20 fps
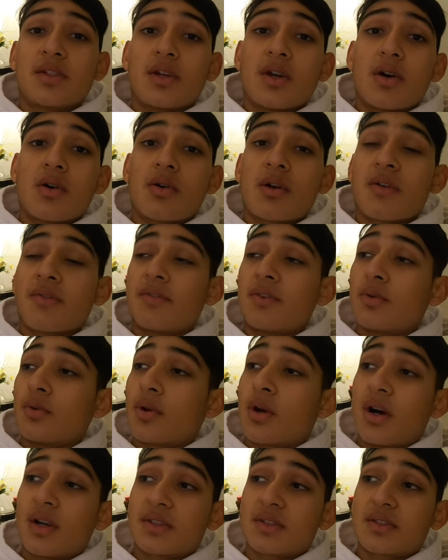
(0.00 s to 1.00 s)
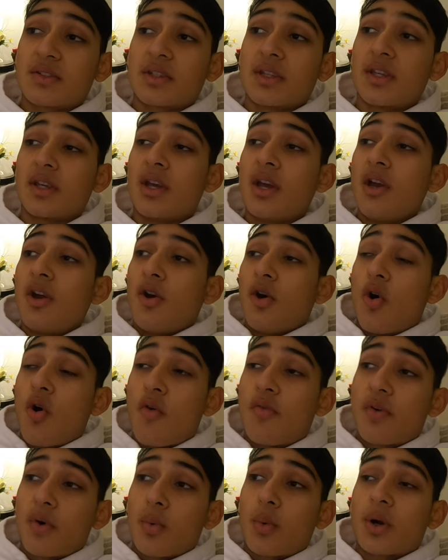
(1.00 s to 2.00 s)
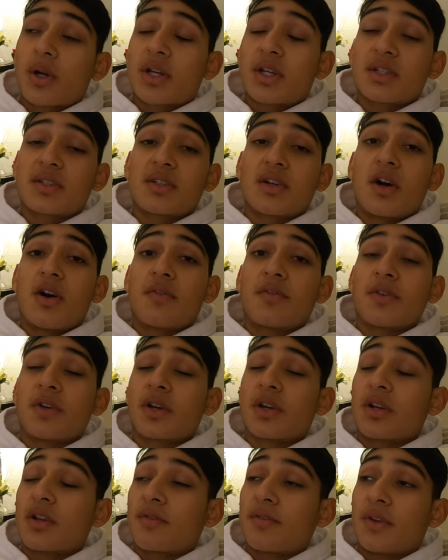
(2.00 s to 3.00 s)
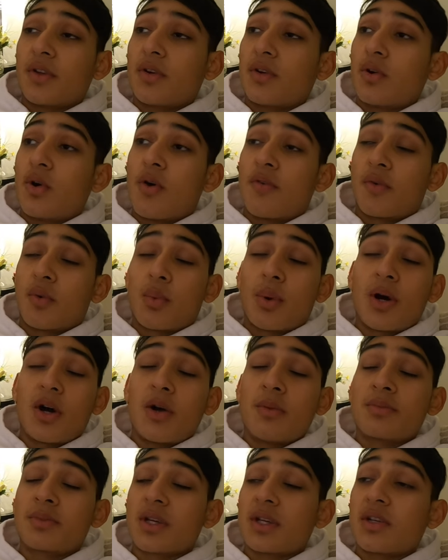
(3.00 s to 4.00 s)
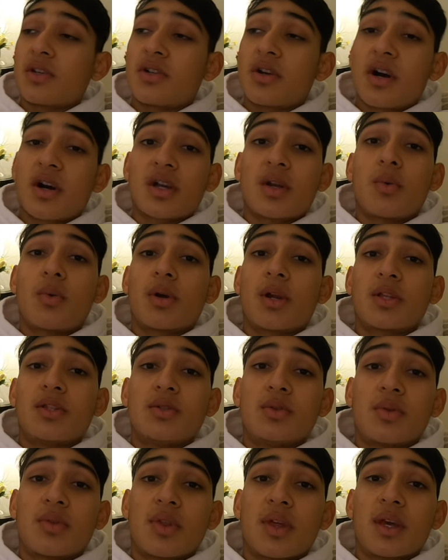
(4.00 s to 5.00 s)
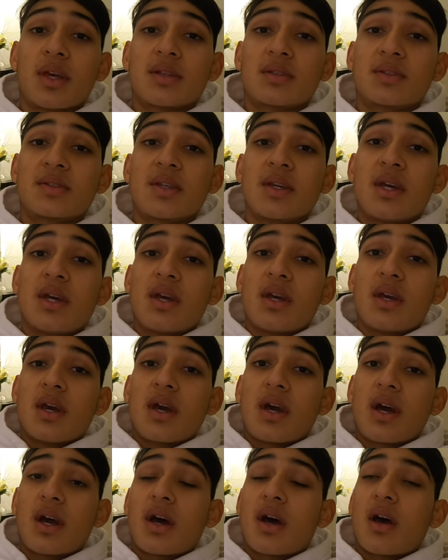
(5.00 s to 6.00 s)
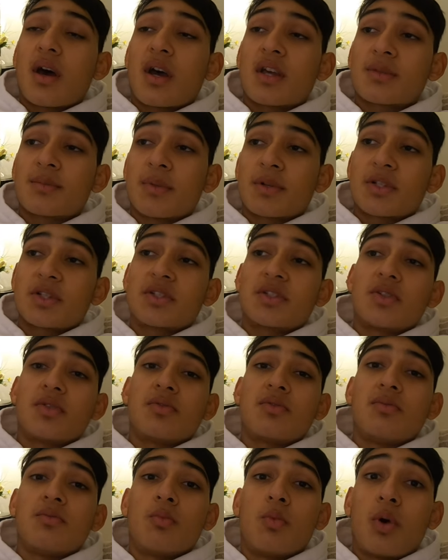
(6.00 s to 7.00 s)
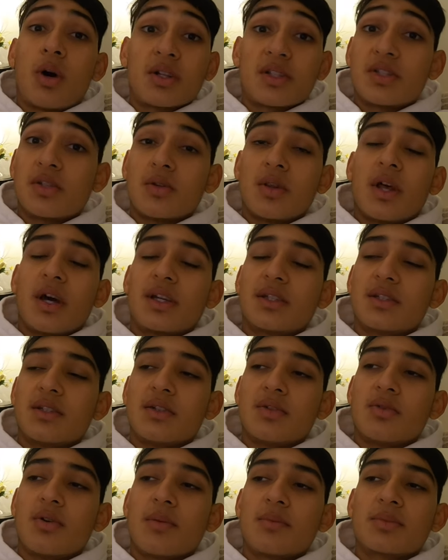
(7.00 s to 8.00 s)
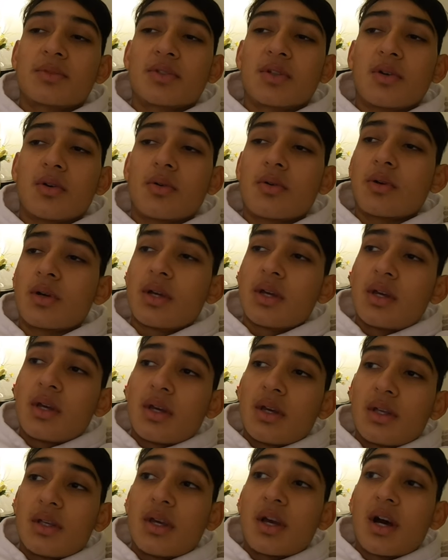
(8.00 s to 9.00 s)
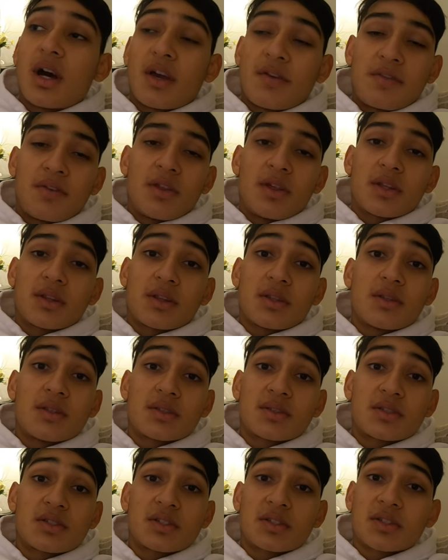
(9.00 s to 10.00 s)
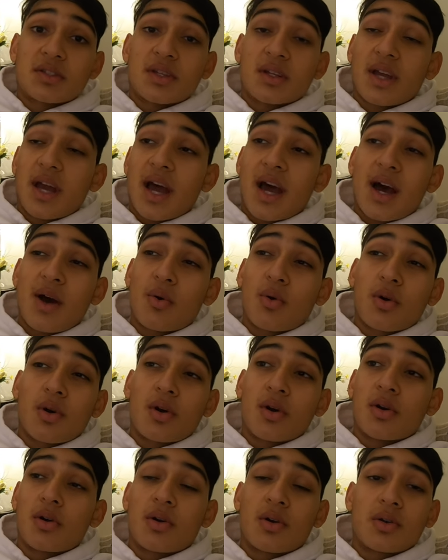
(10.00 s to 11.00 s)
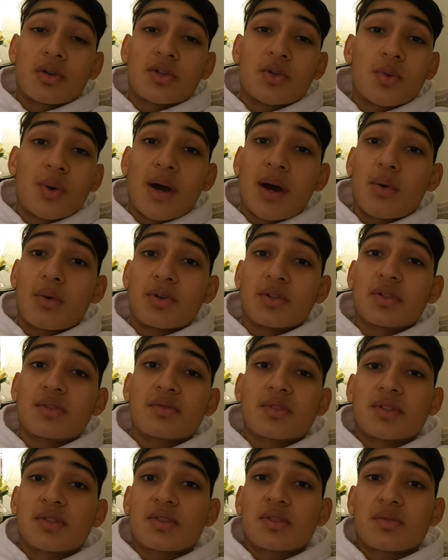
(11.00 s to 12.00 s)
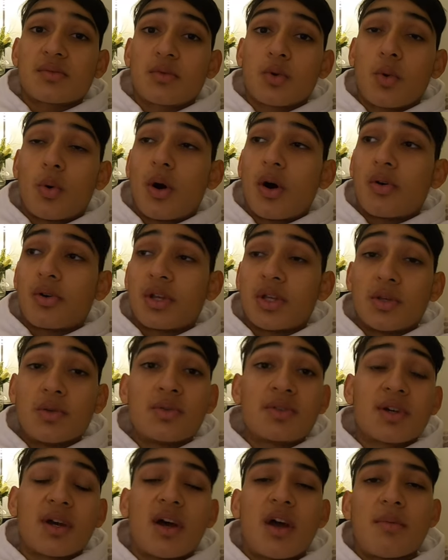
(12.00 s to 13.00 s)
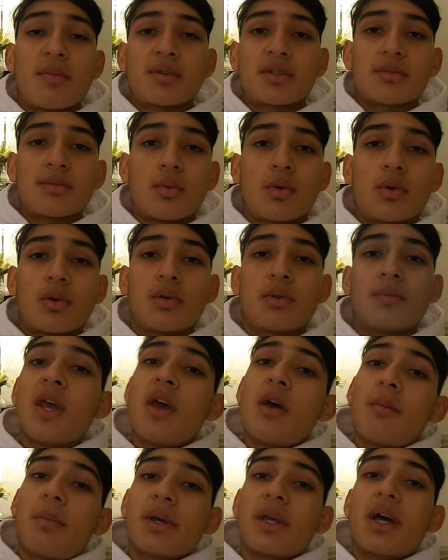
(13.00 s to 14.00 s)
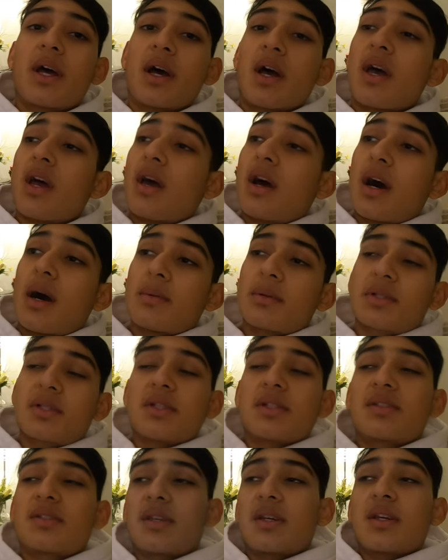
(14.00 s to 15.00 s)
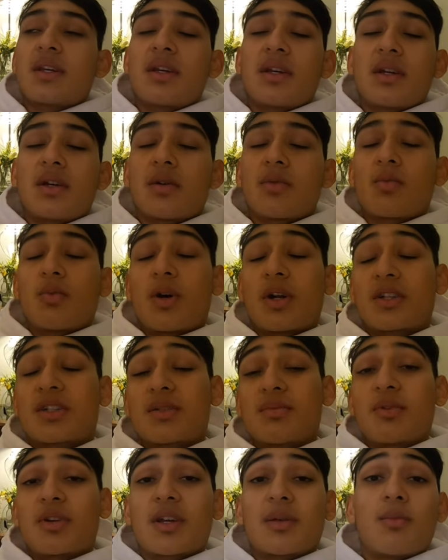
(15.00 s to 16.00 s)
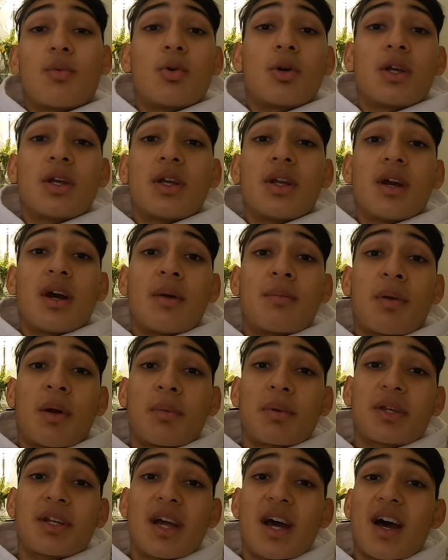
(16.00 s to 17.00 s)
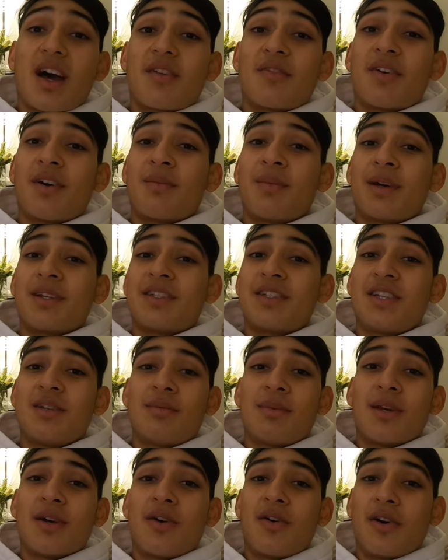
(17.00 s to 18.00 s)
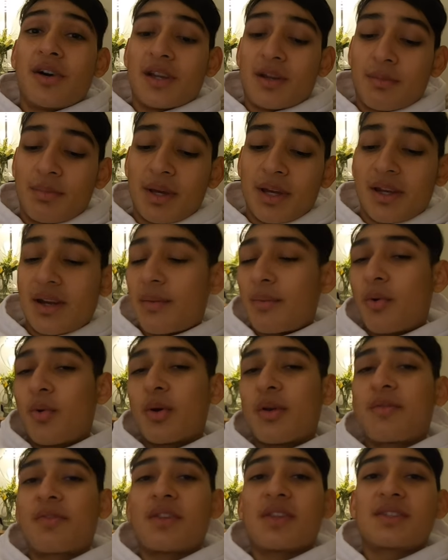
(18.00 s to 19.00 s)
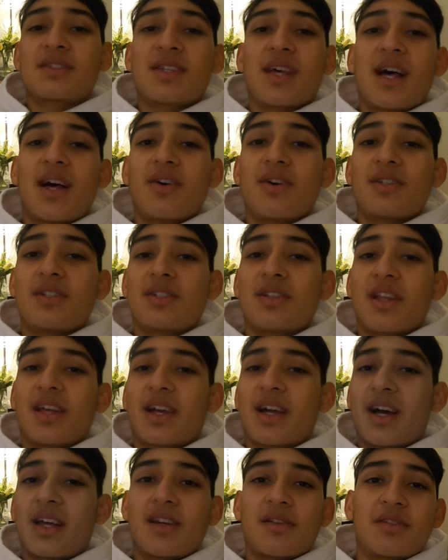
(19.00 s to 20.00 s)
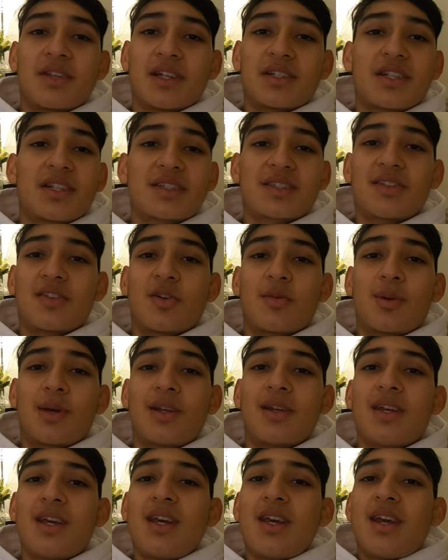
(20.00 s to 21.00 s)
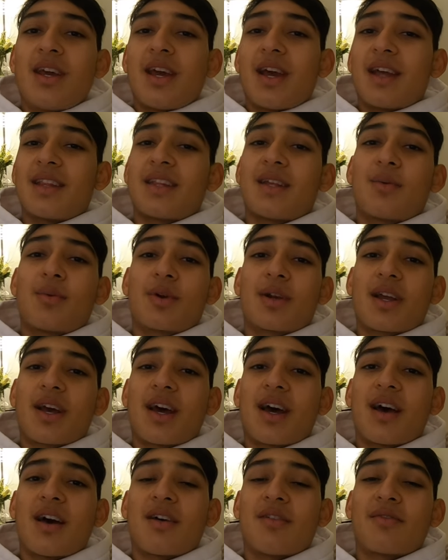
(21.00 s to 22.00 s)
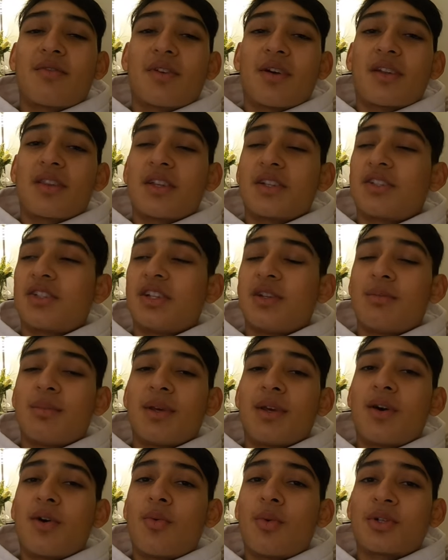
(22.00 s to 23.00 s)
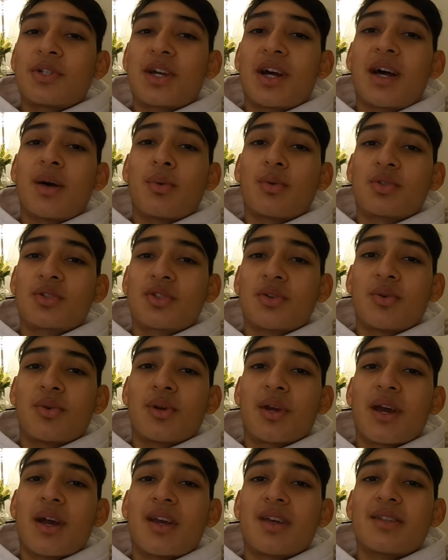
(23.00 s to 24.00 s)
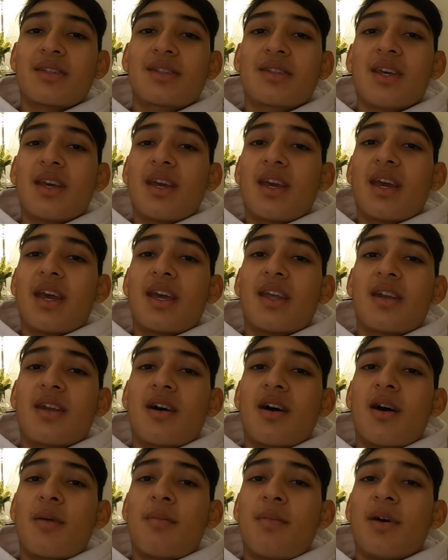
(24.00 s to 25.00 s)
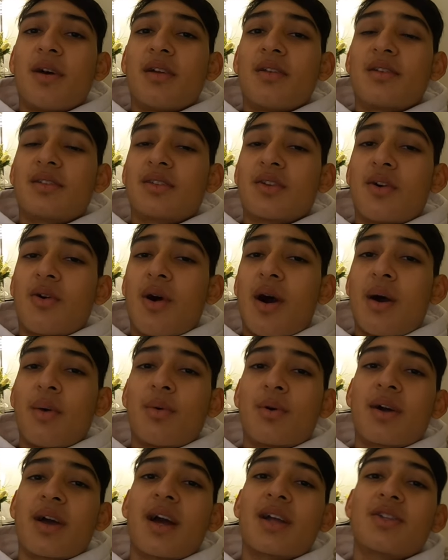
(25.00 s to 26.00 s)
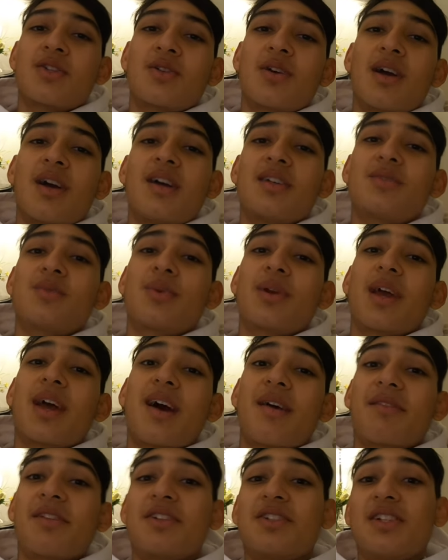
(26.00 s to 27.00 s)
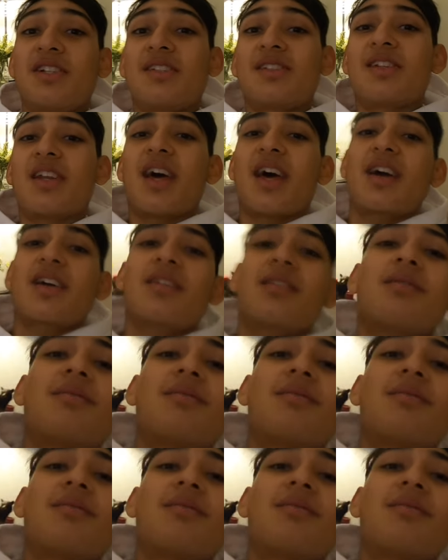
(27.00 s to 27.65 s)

You know, if you constantly overwork yourself, you're gonna feel overwhelmed and you're not gonna want to do things uh, as much as you want to like to do them. So yeah, I feel like this just like hour or two hours of just quality you time is important. But yeah, I'm just gonna sit here, watch some Rick and Morty. I'm probably gonna have my cheat meal in a bit. I'm gonna wait for the salad to like kind of digest a little bit, and then we're gonna have the cheat meal, which I will show you guys in a bit. So I will catch you guys when I have the cheat snack.